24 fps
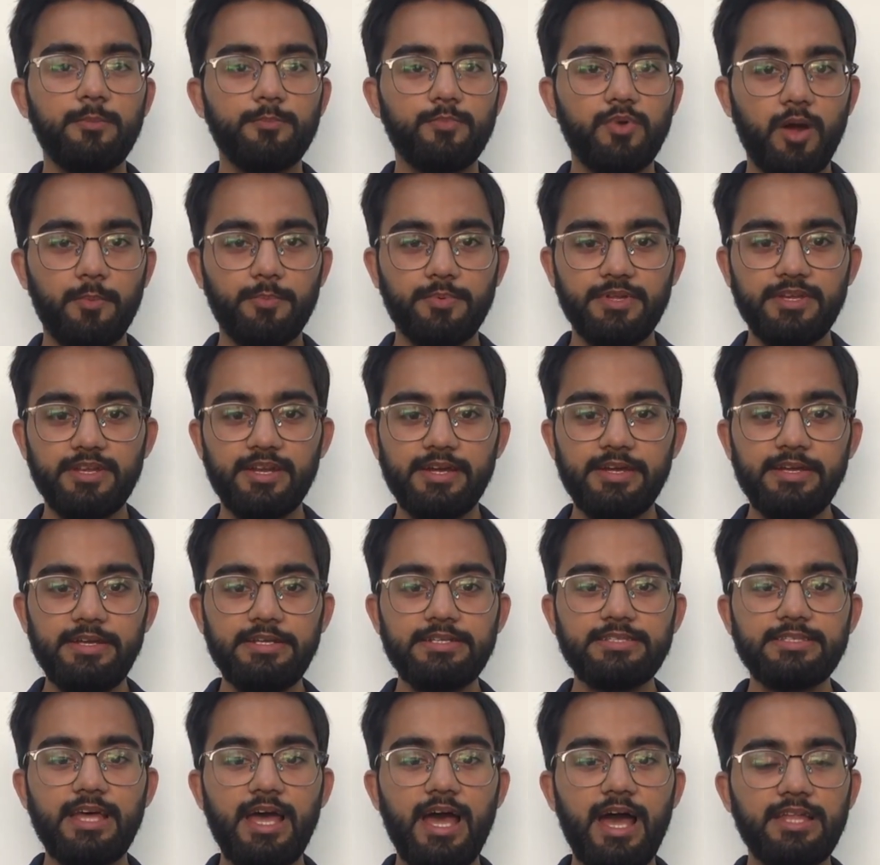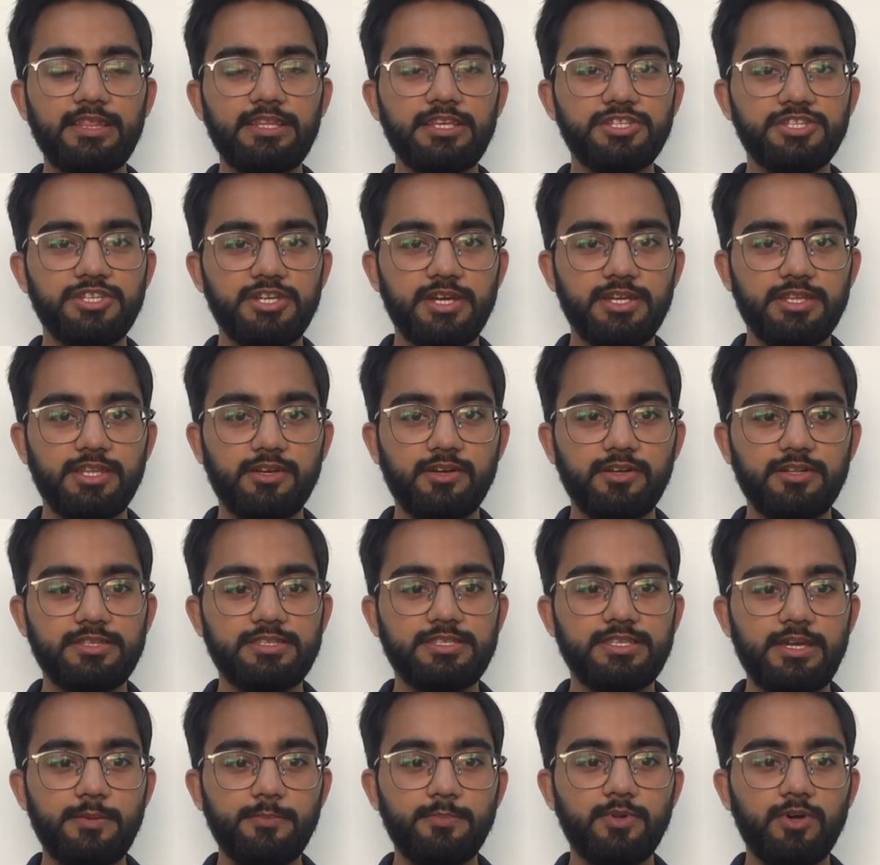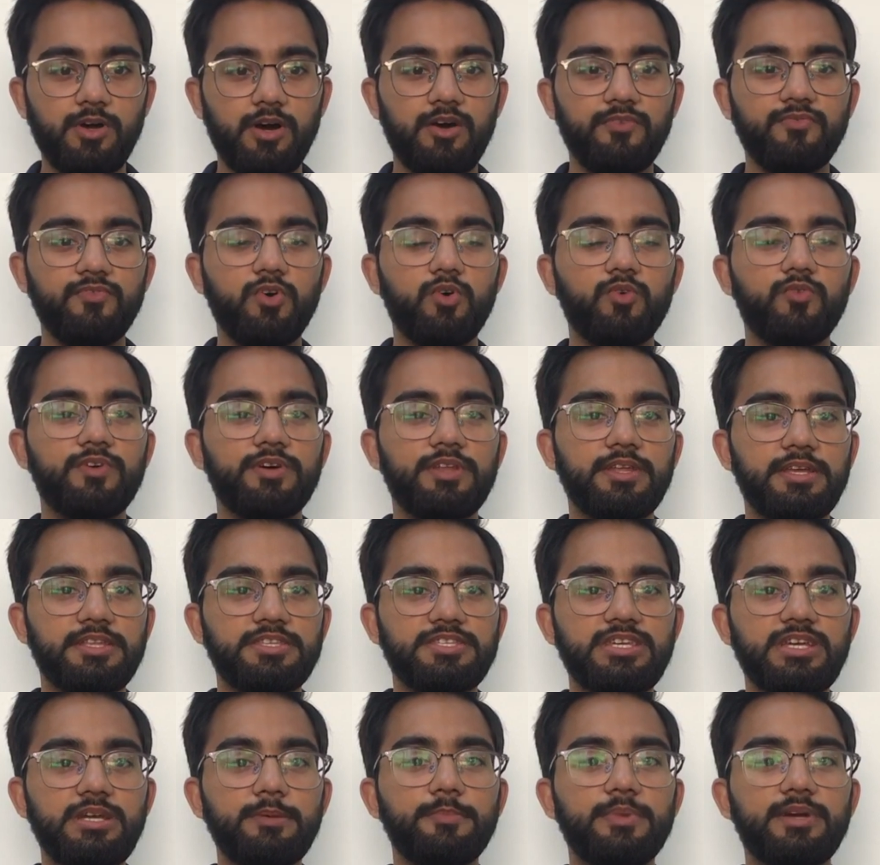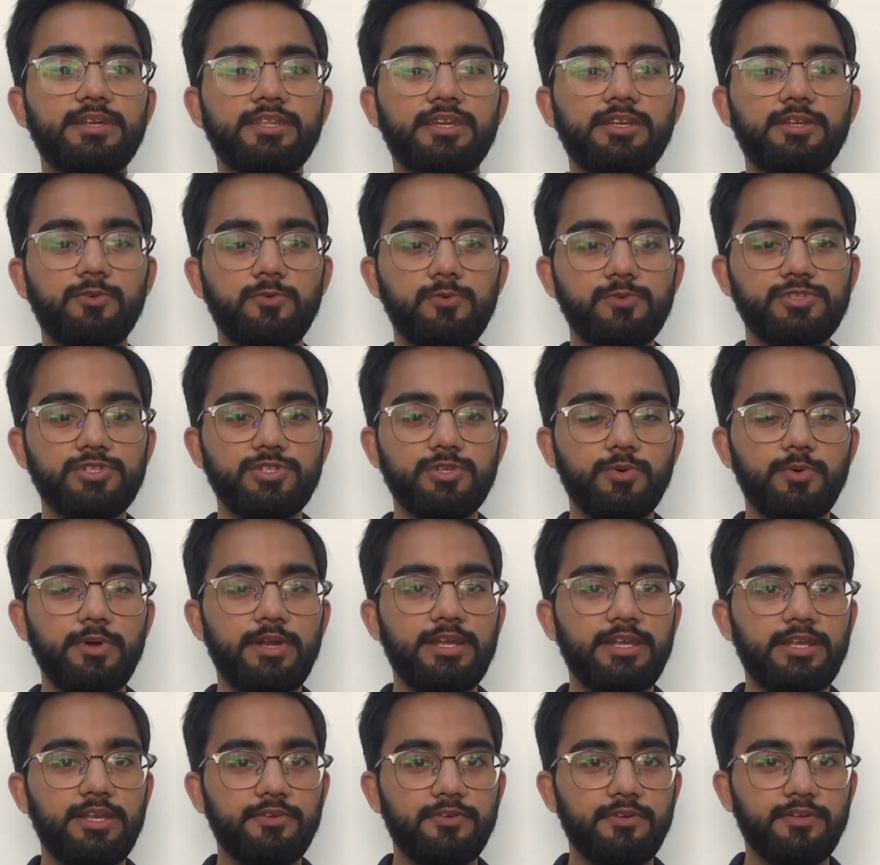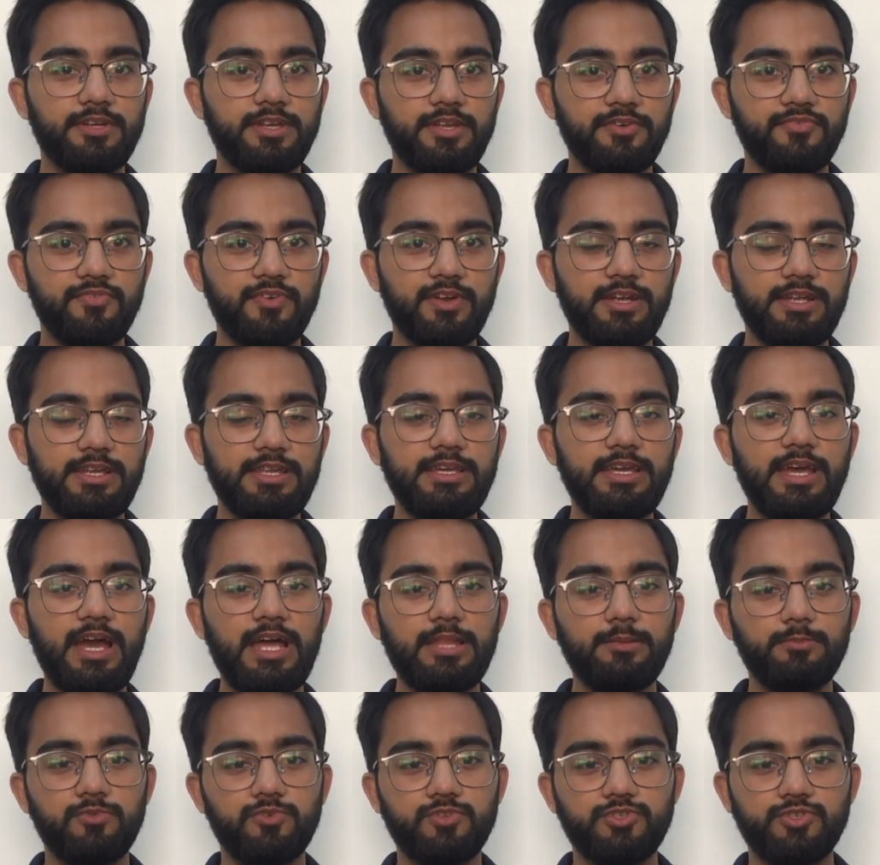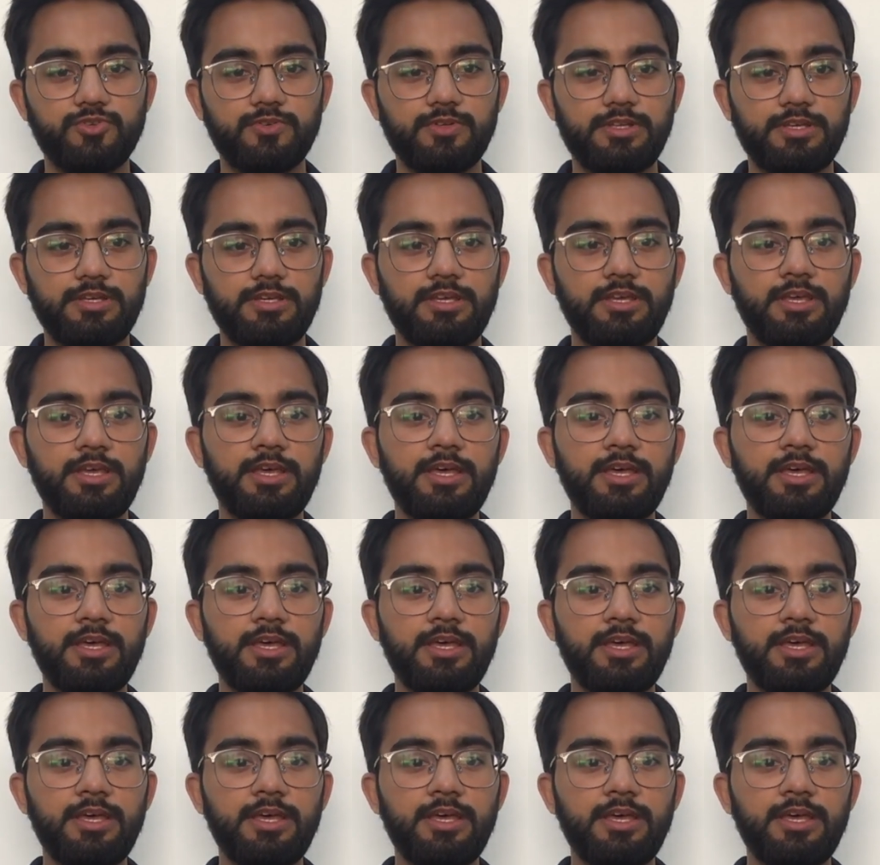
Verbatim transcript: property rights and they share the concept of overreaching, but they do so in differently and mutually.